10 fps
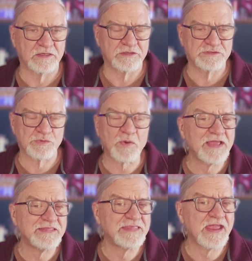So
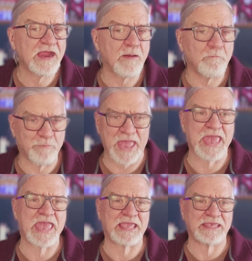right there,
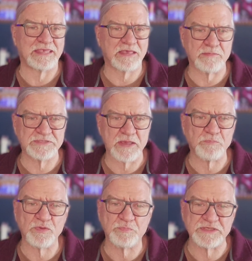bang, he comes
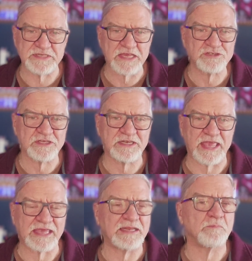up with possession
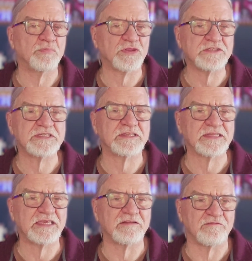and
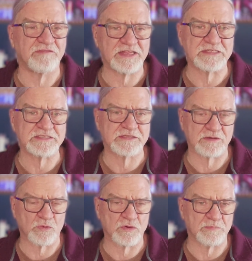implicitly invents the
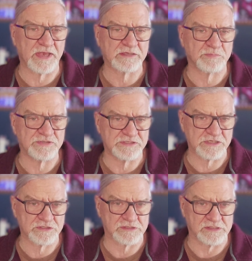quarterback
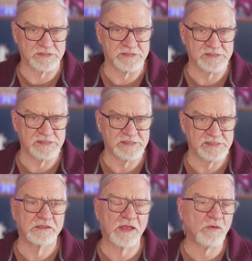position.
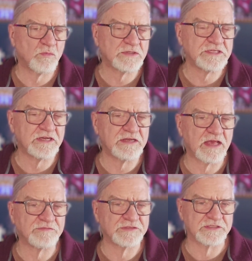Now, it wasn't
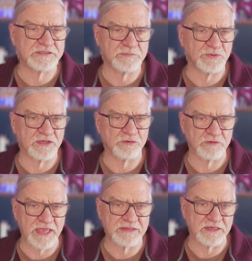enough to simply
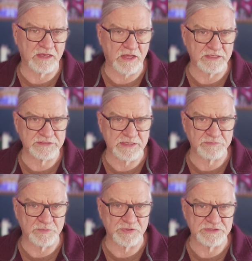create the
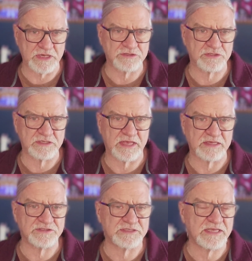concept of possession,
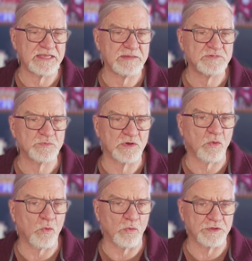as teams would
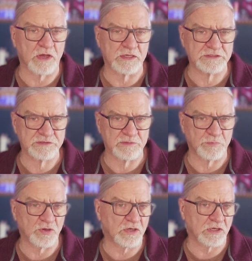hold on to the
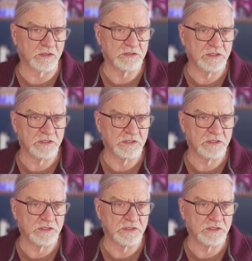ball.